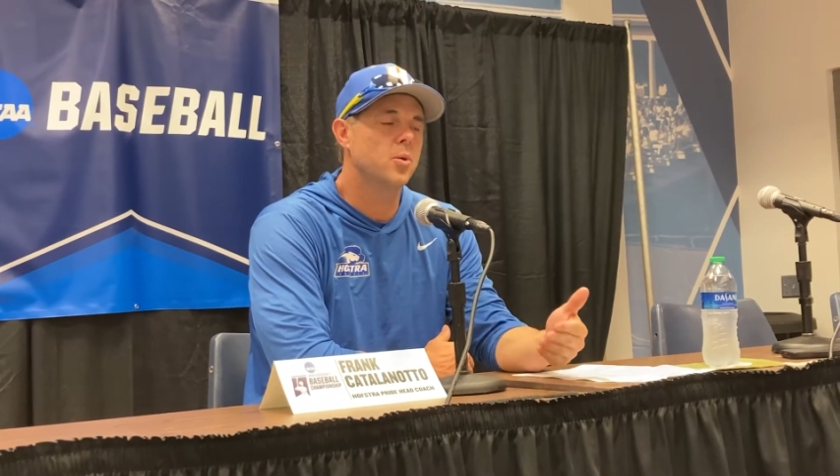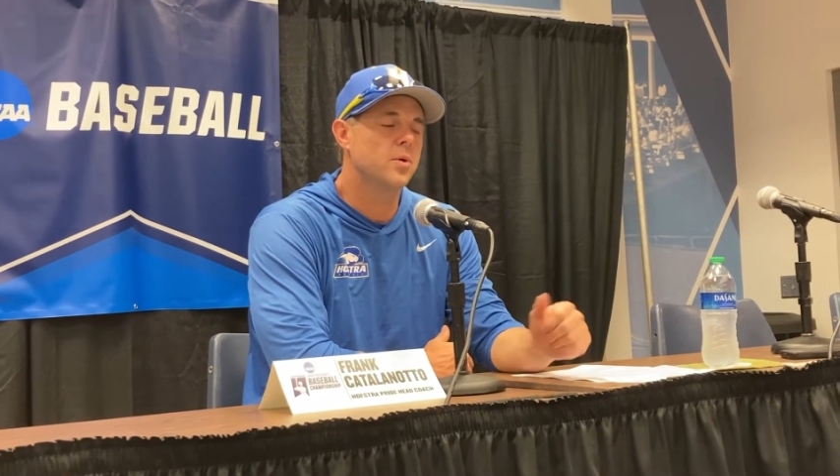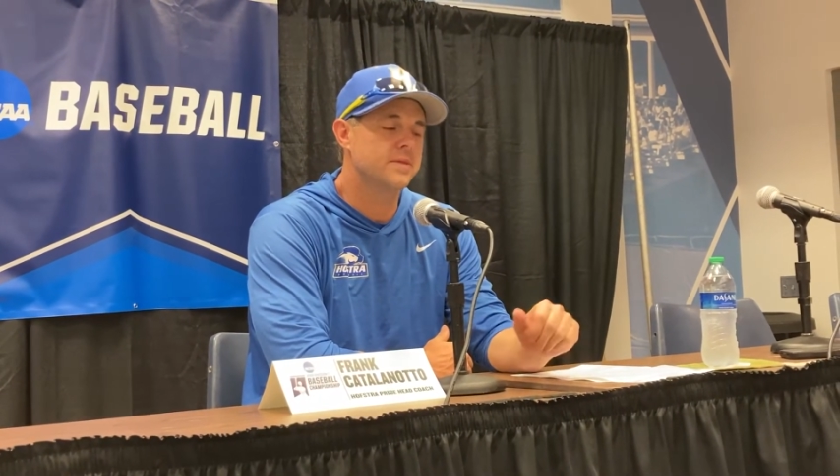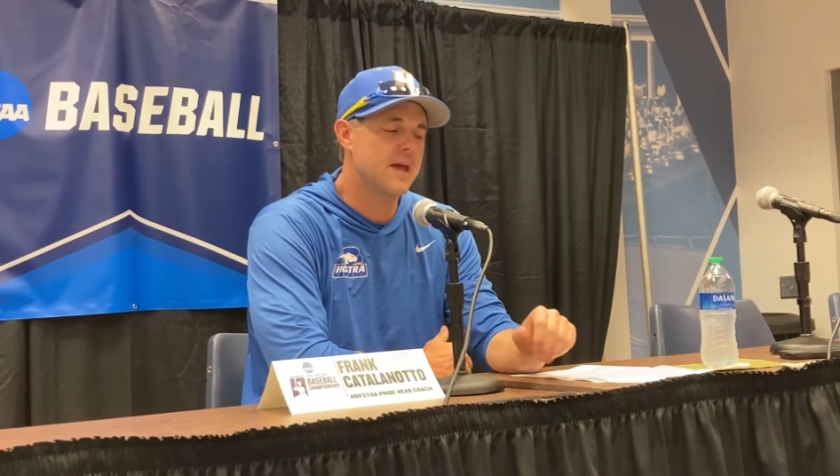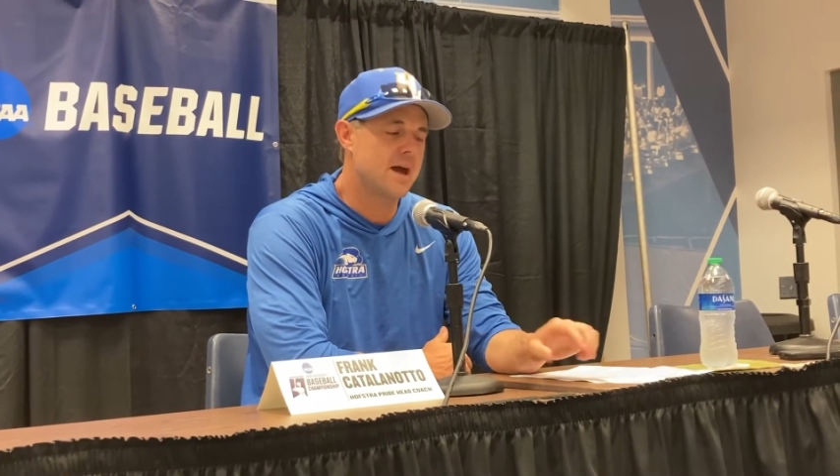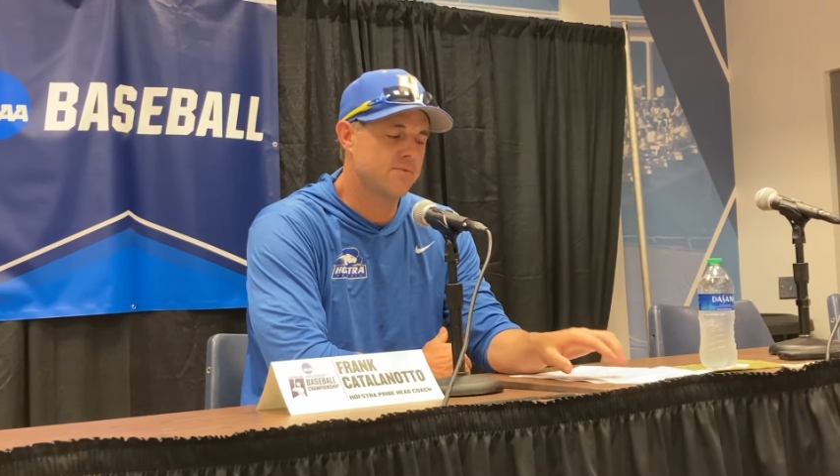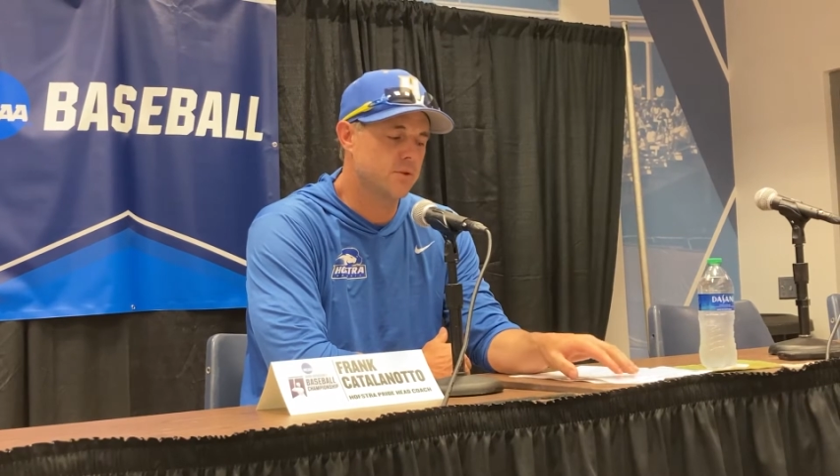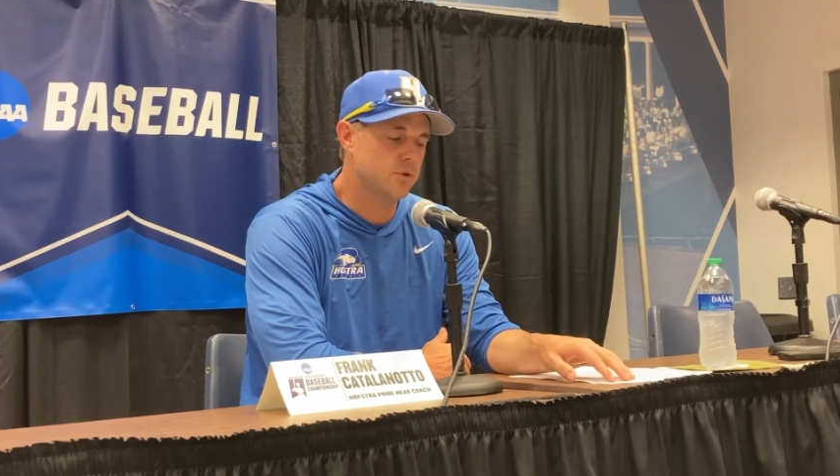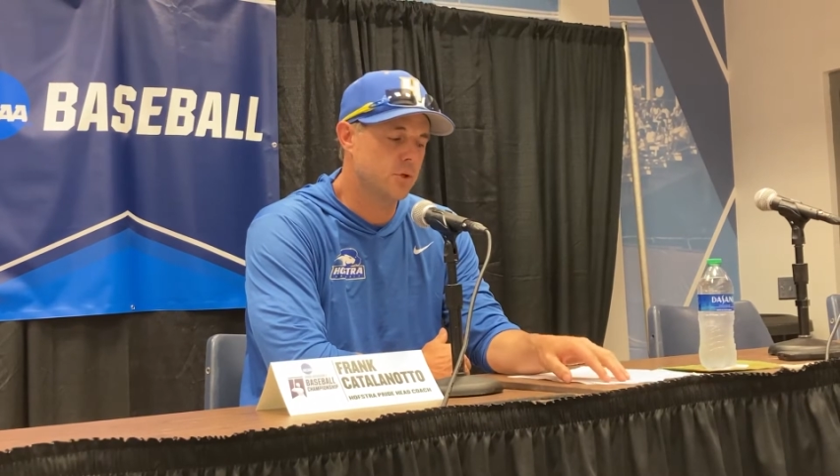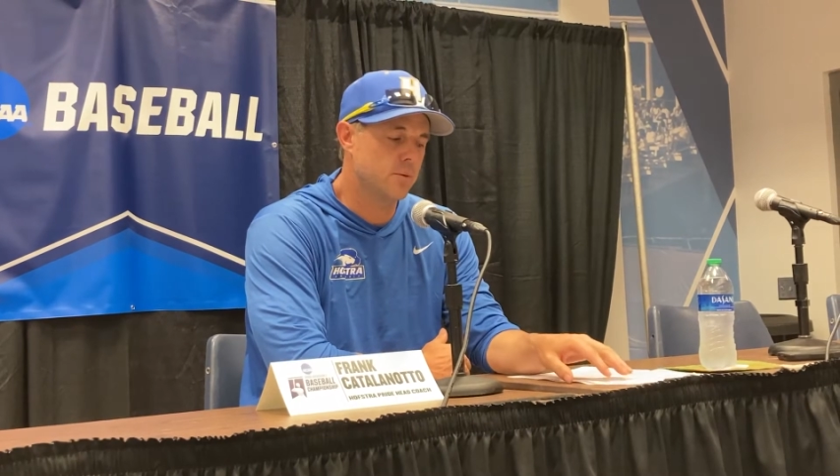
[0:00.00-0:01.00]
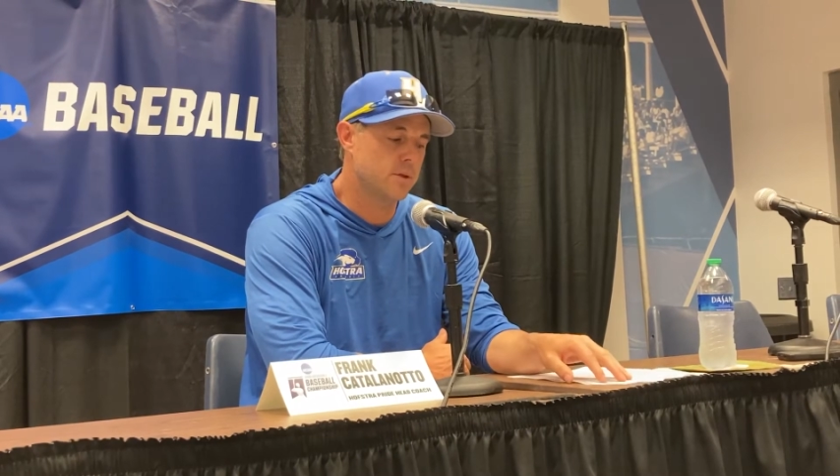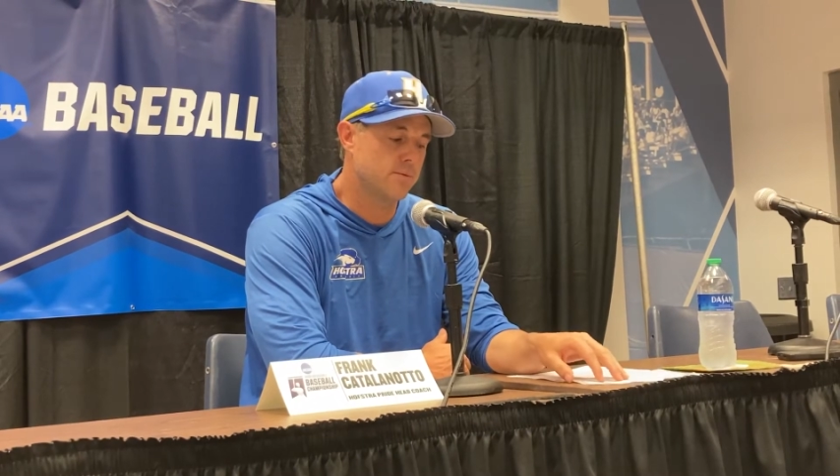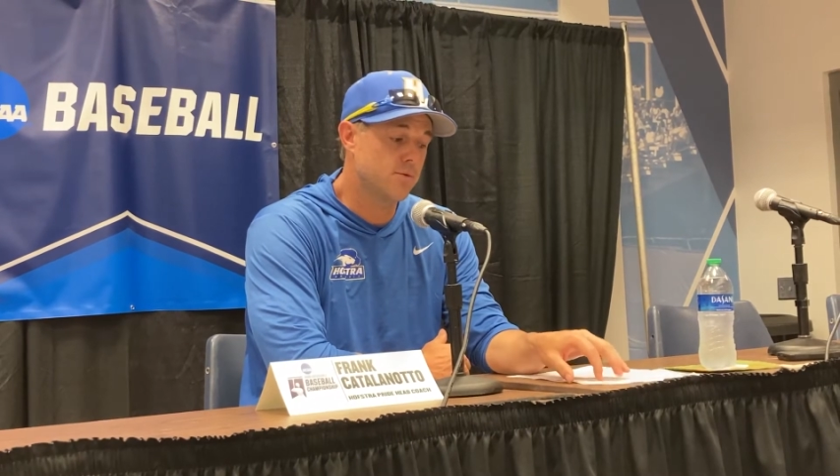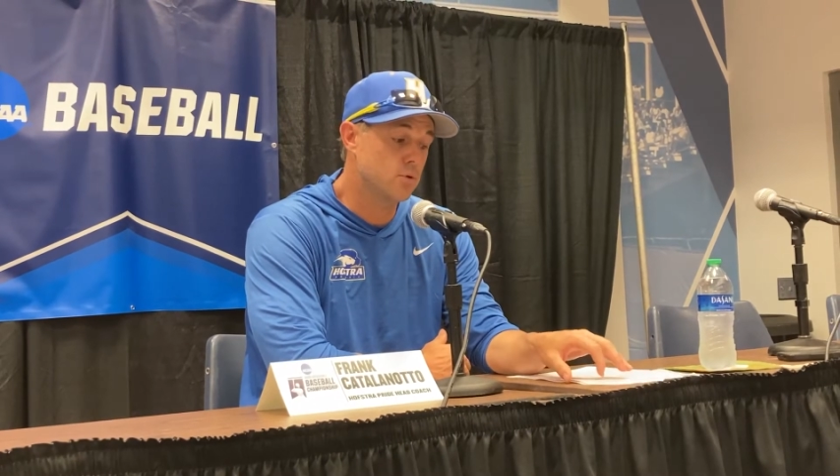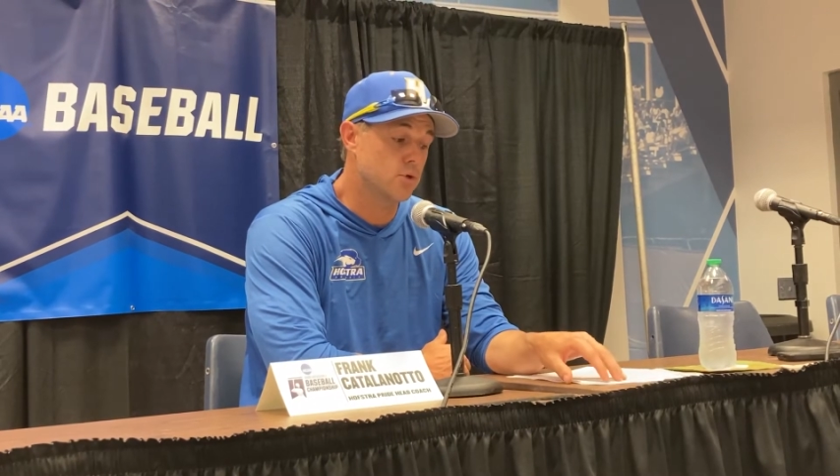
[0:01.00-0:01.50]
what they have to do in the
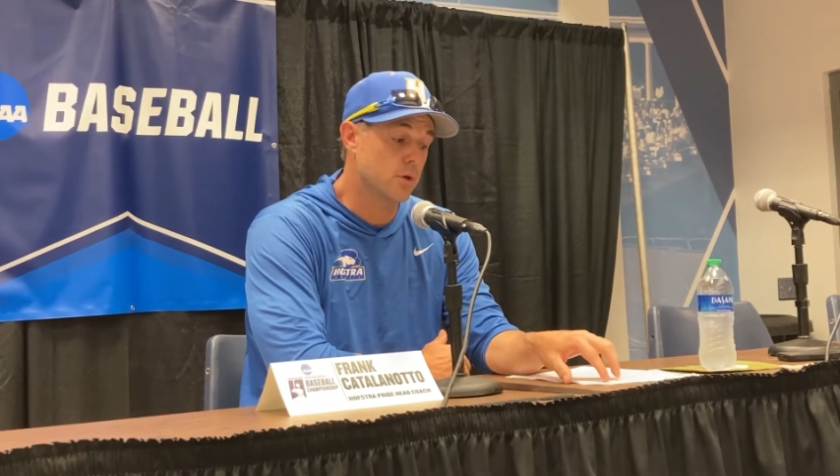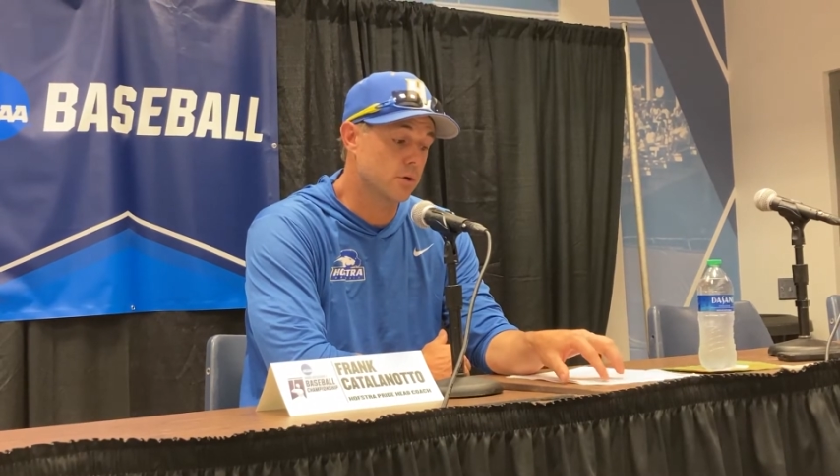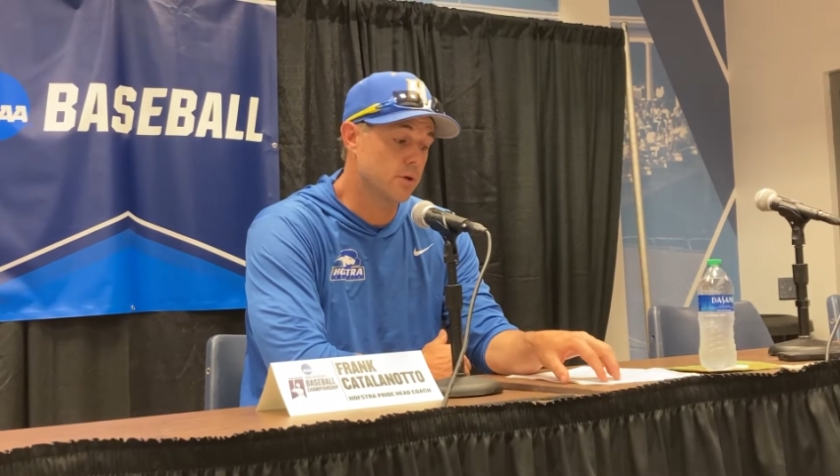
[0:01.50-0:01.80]
future.